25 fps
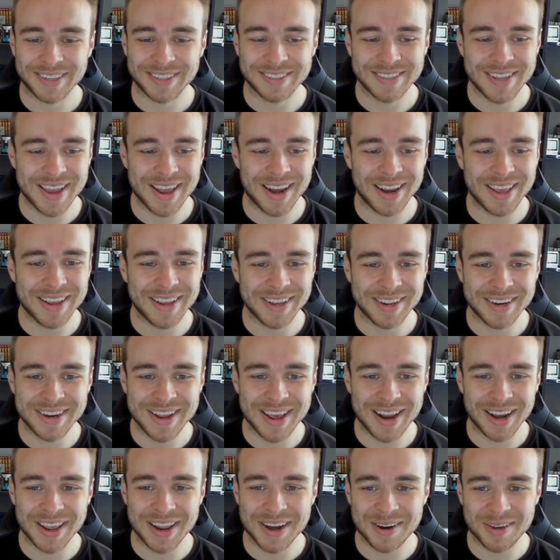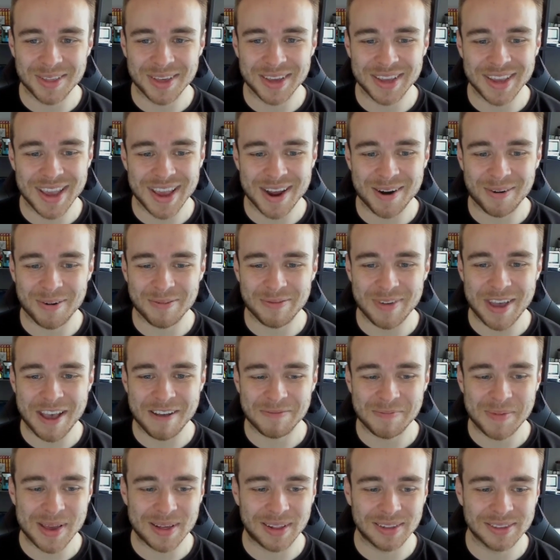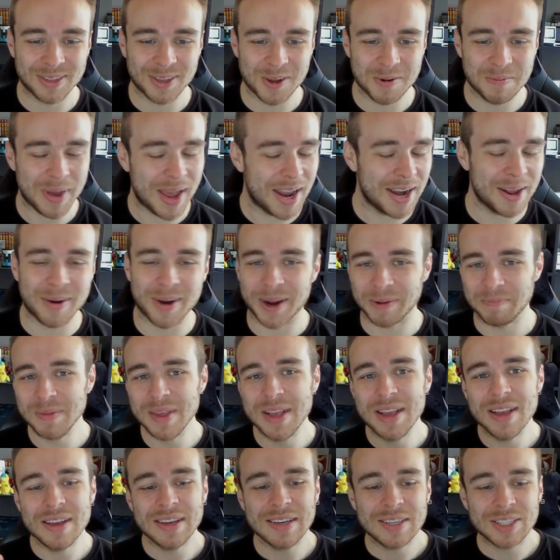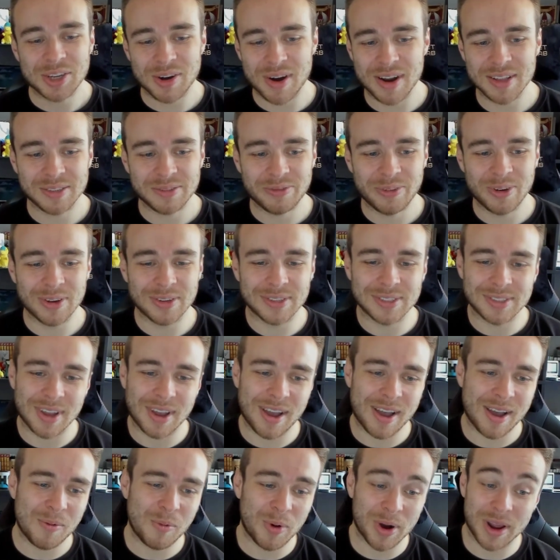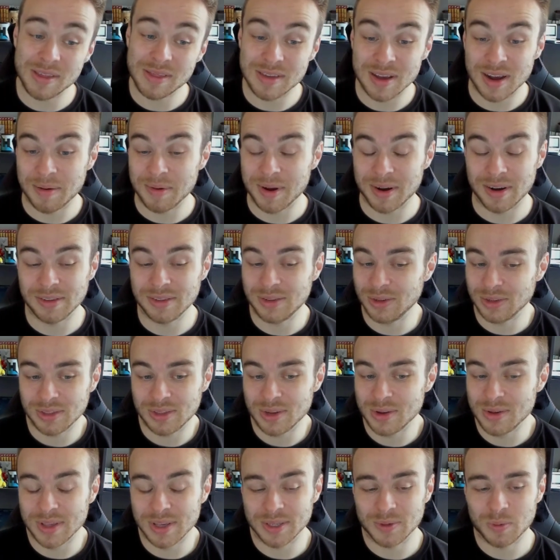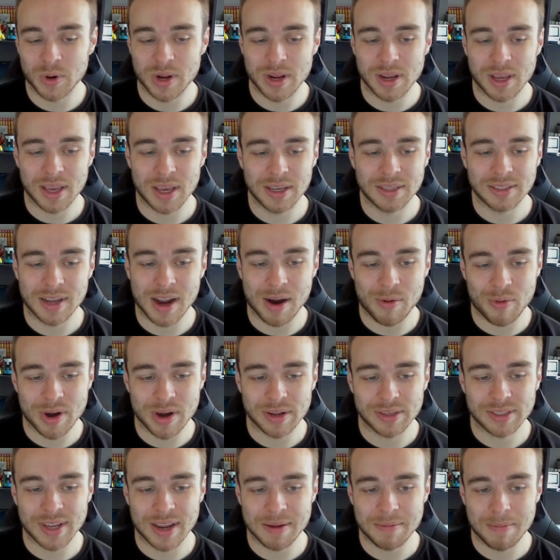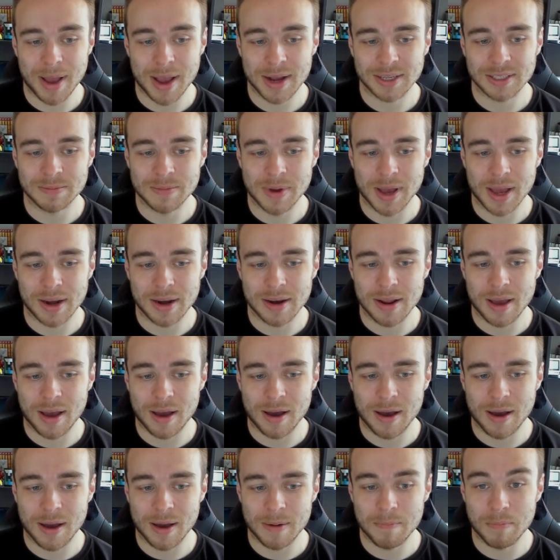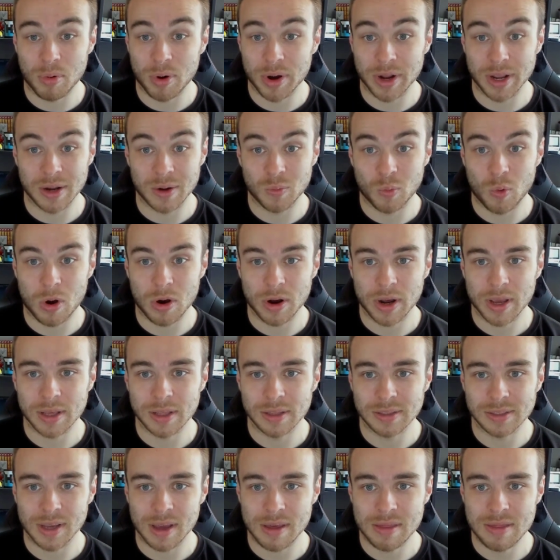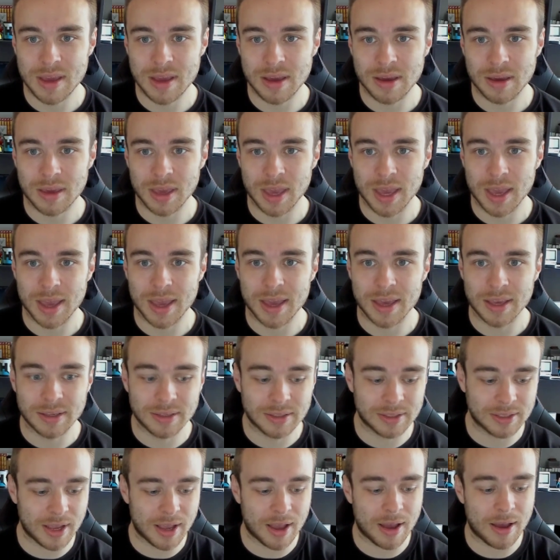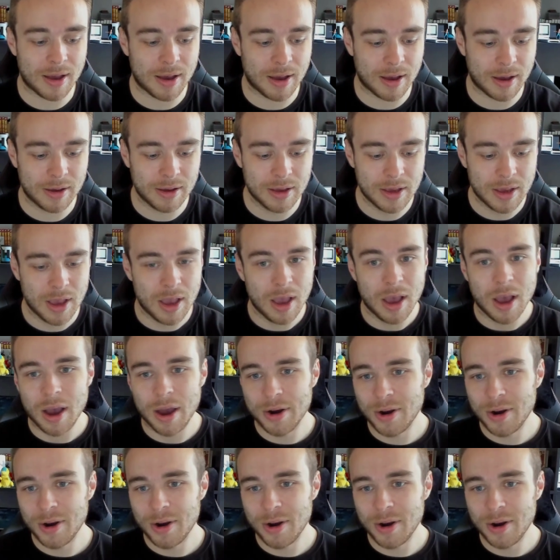nearly another year of FPL done. But anyway, transfers. What I think I'm going to just do this week is get rid of Saint-Maximin and bring in Watkins. I think it is an